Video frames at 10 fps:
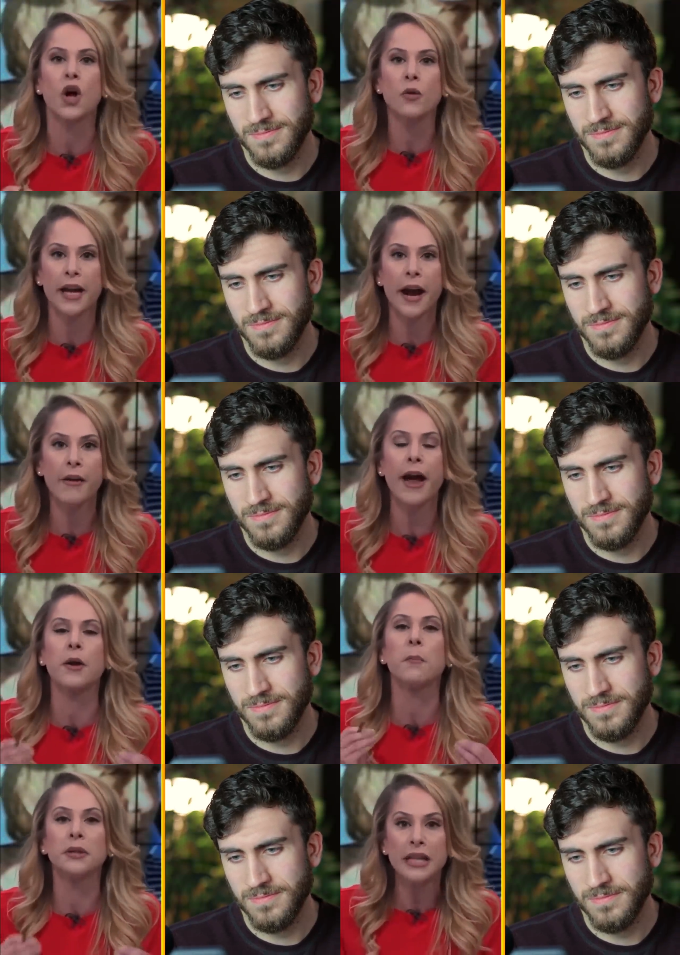Speaker 1: I don't care. I
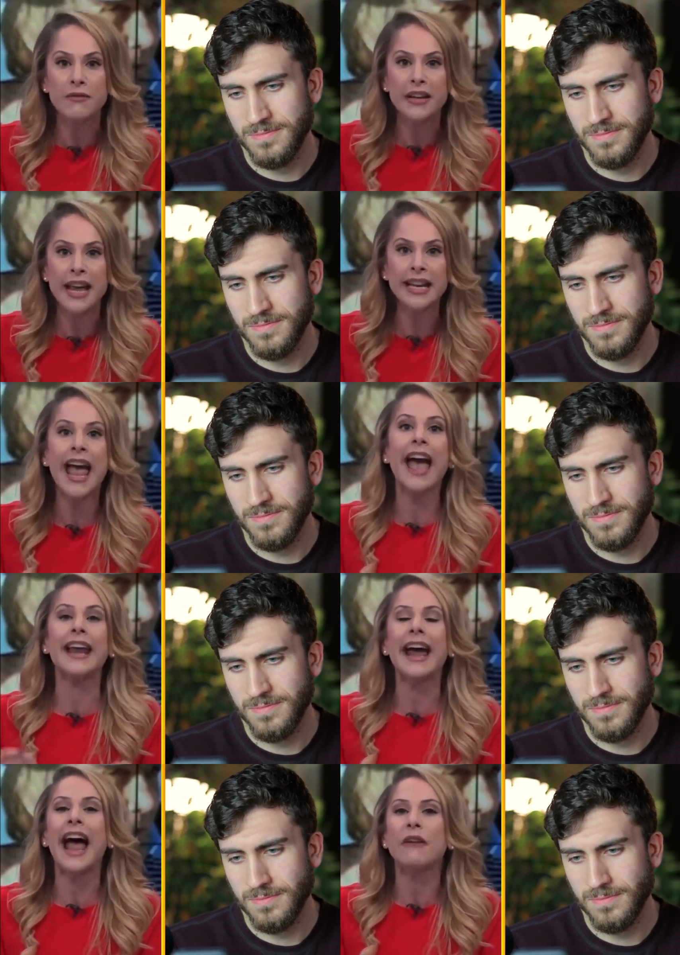don't believe in it.
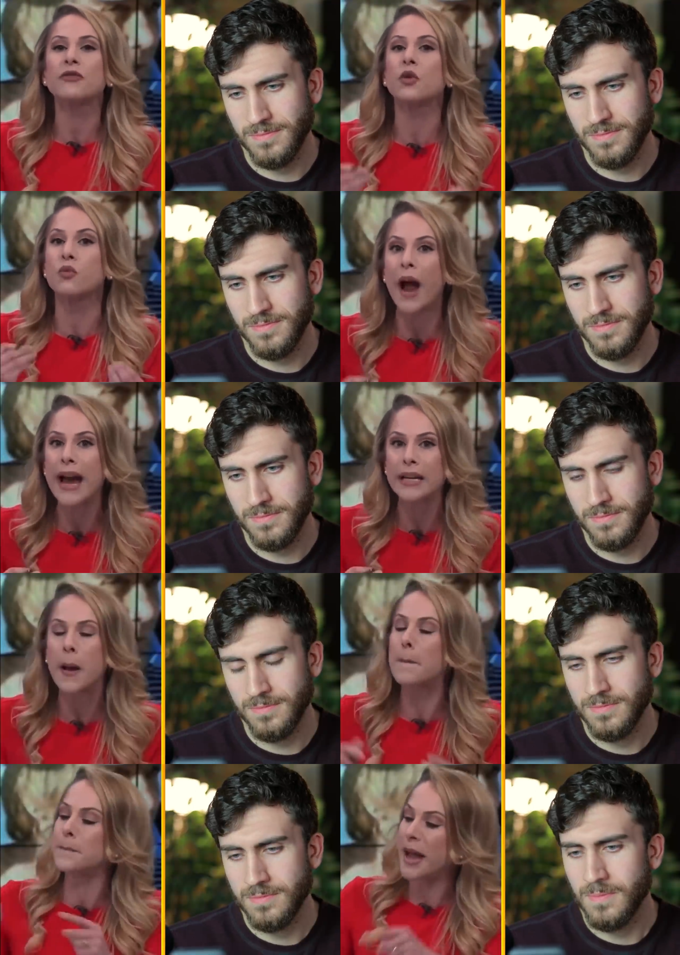And I have the right,
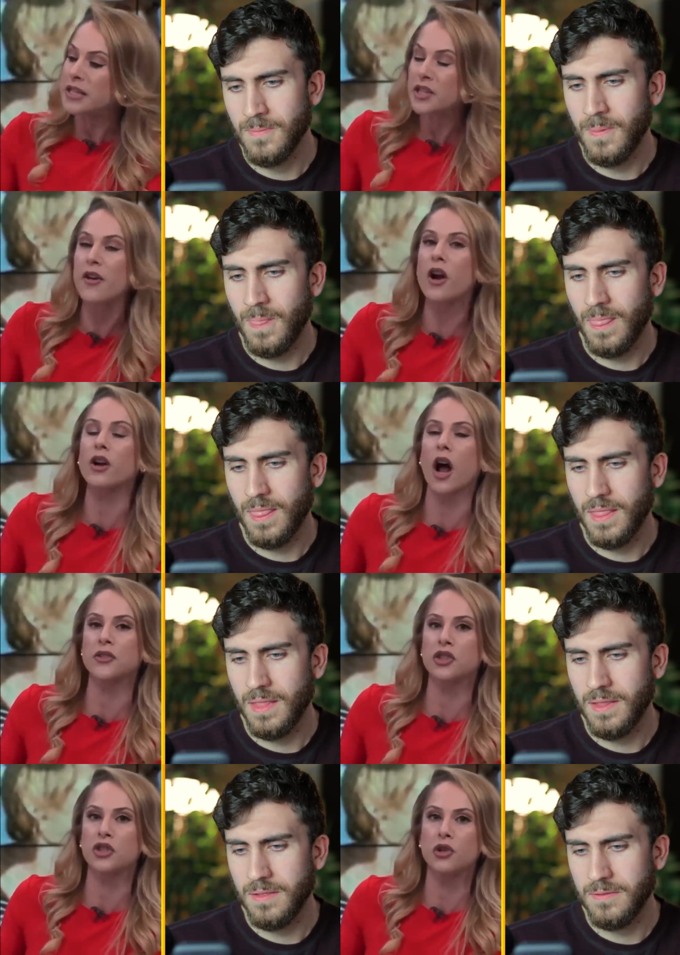based on our
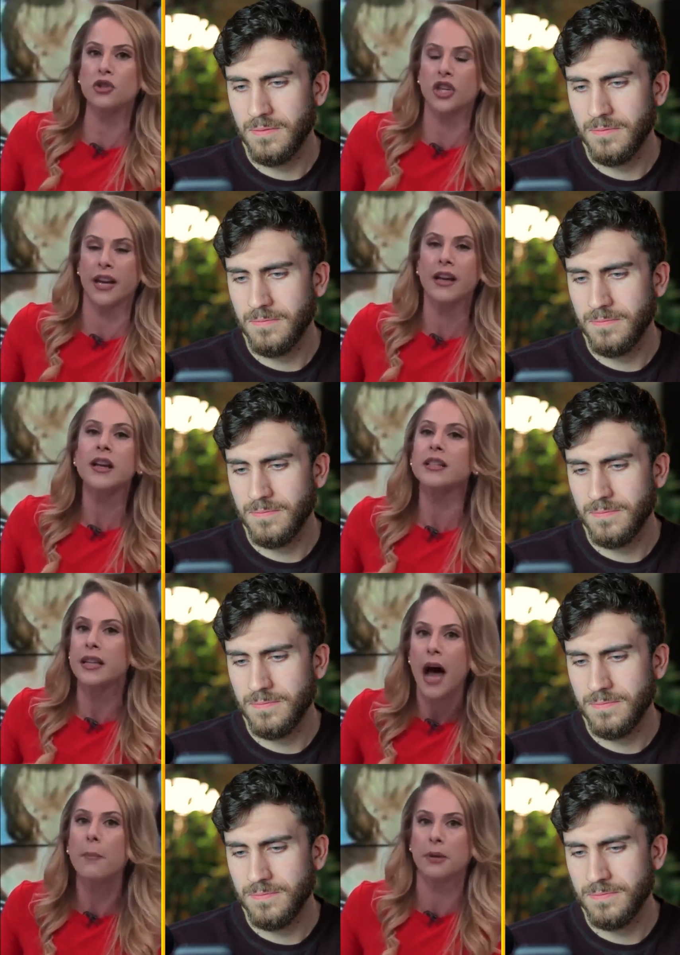Constitution,
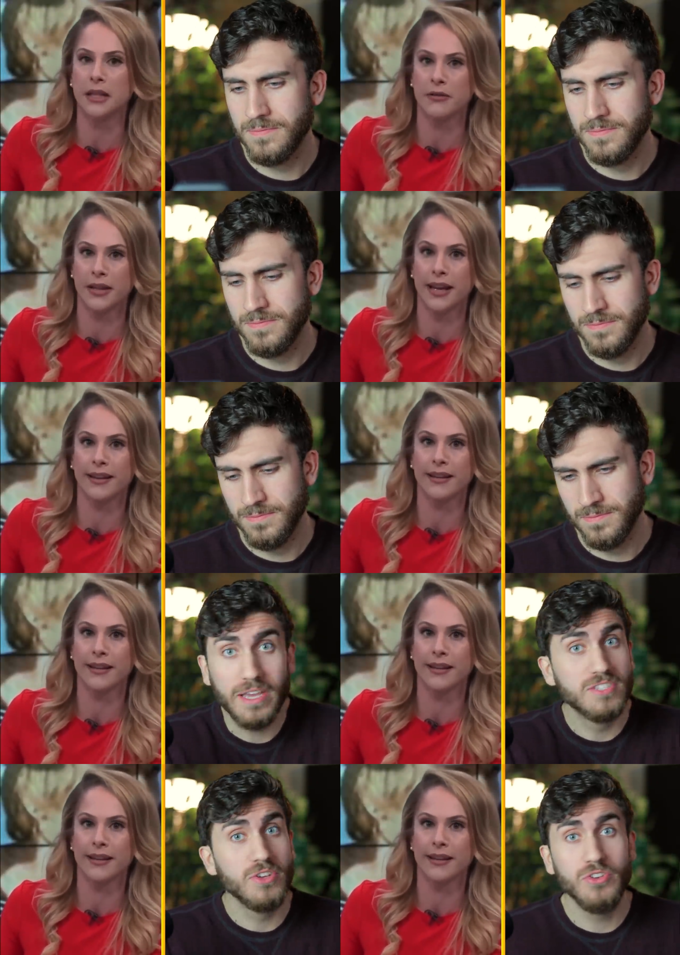to not believe in it.
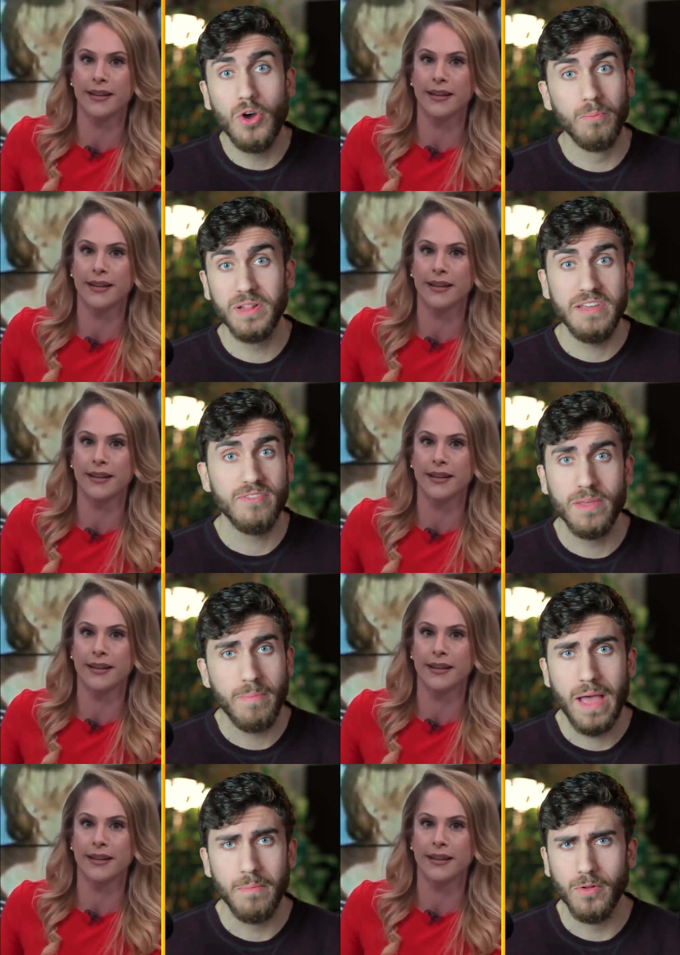
Speaker 2: Okay, so you don't believe in the
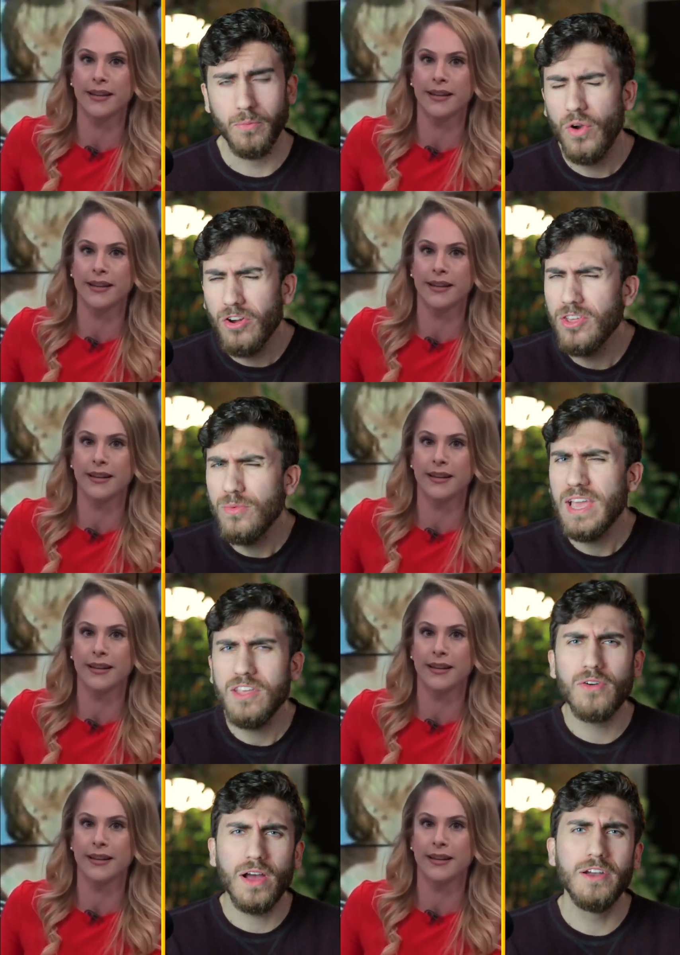Bible. Where do you
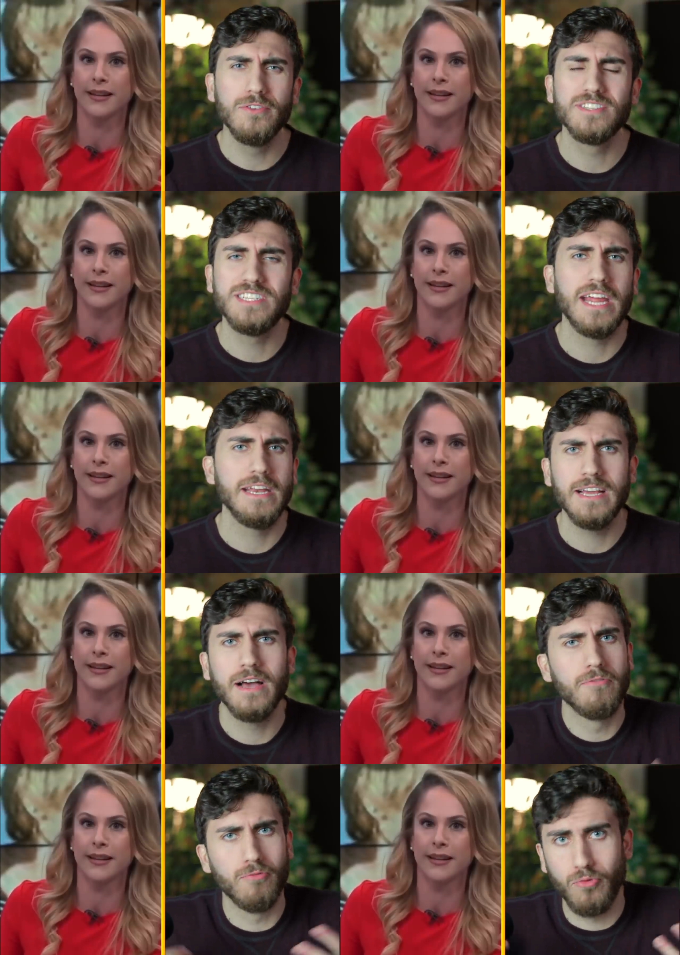get your understanding
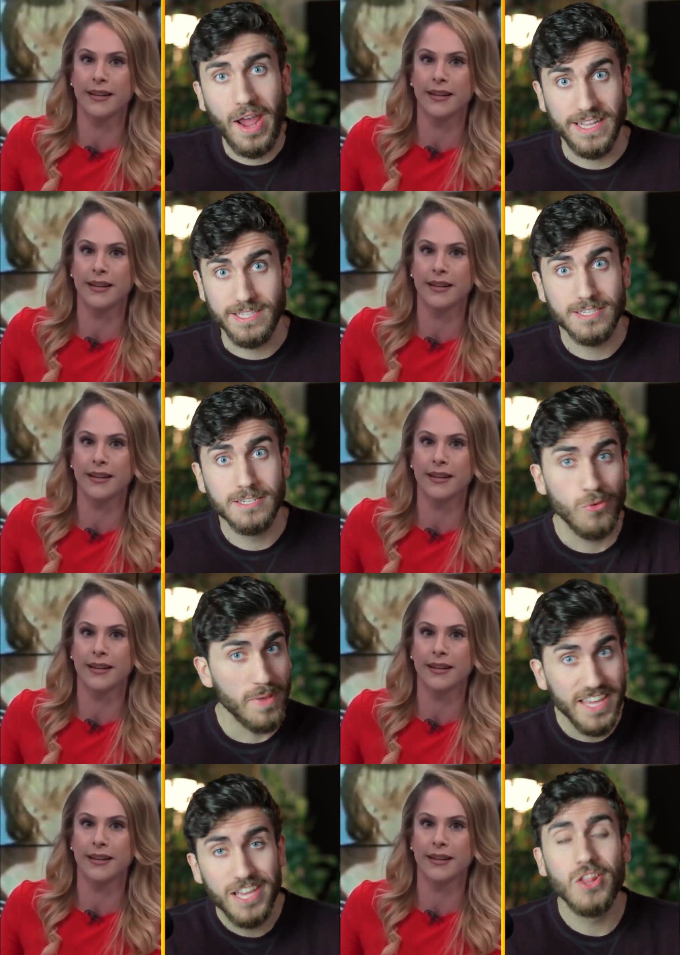of rights? You're
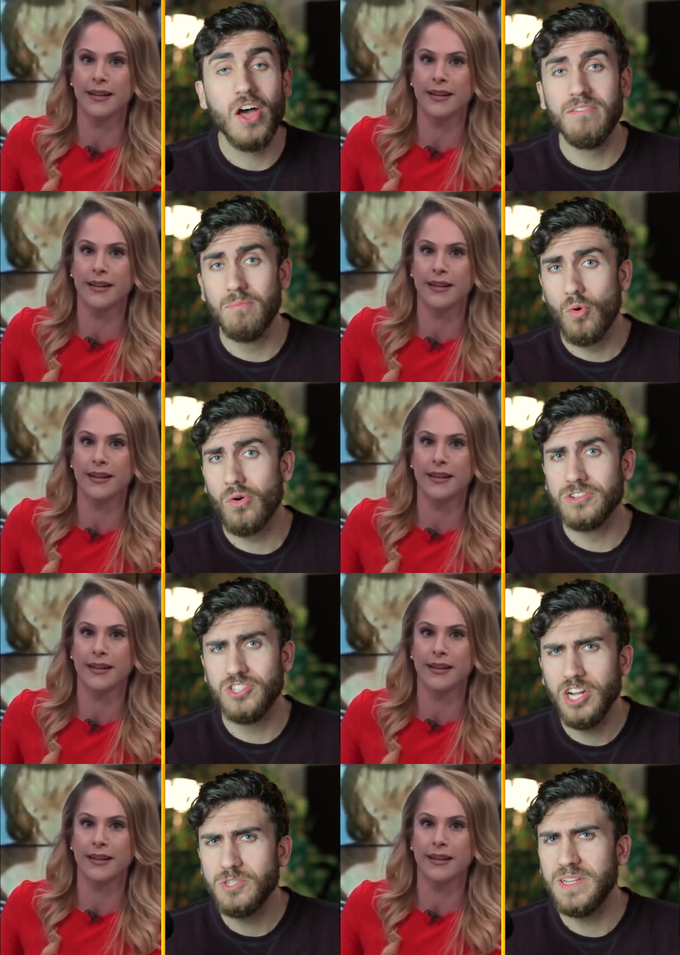making a lot of moral
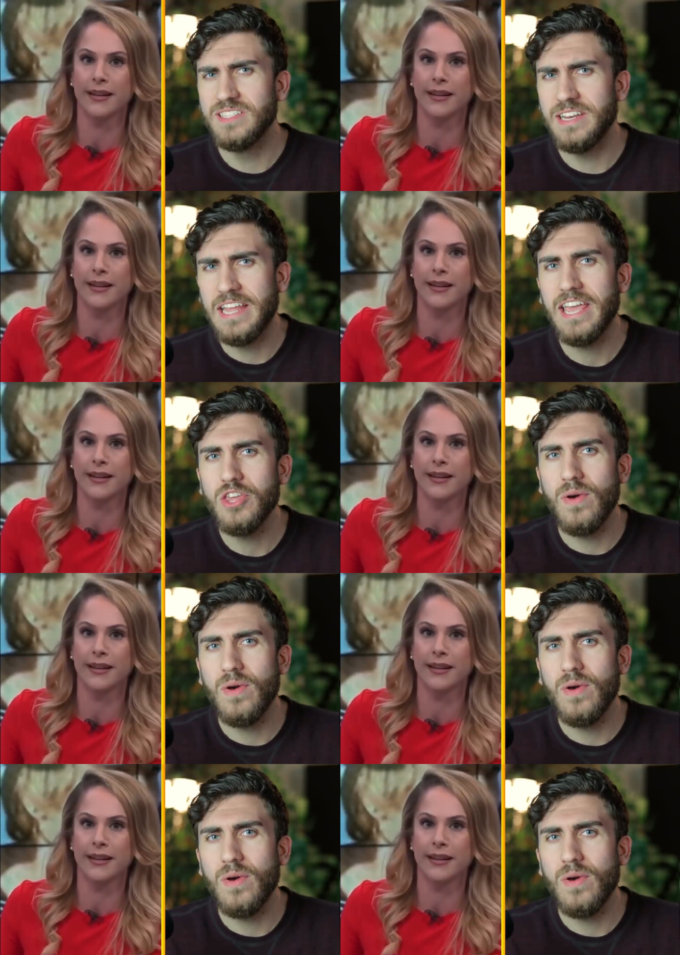judgments, and yet